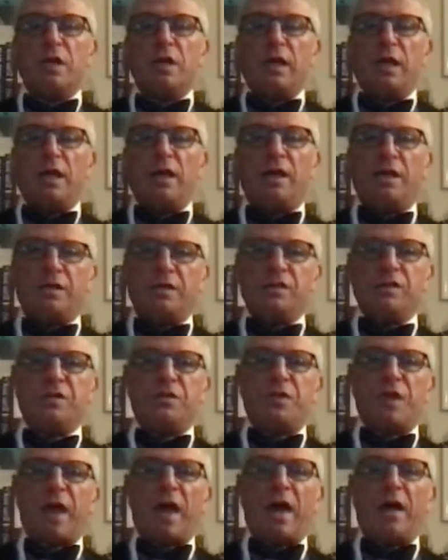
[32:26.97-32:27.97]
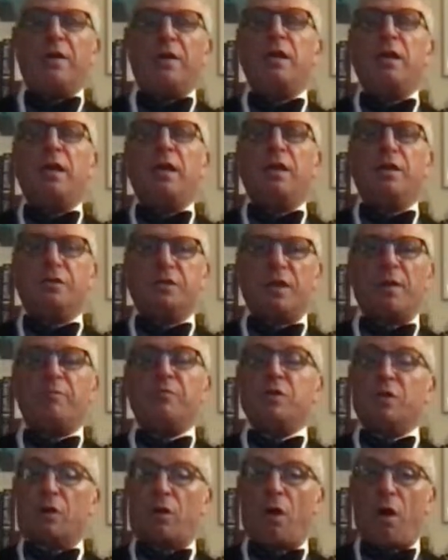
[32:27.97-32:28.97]
is that it is up
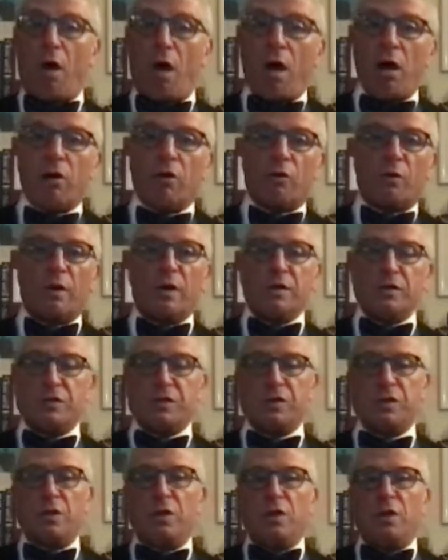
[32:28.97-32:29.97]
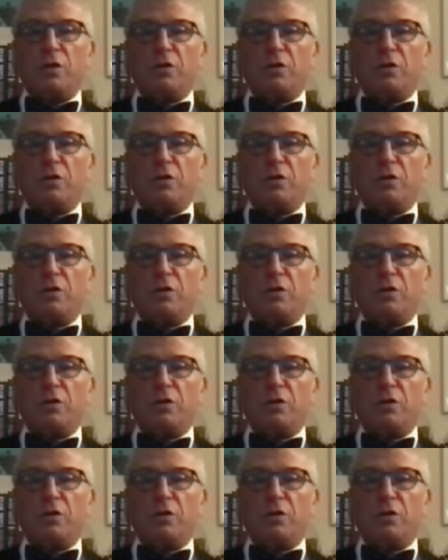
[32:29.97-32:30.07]
to Congress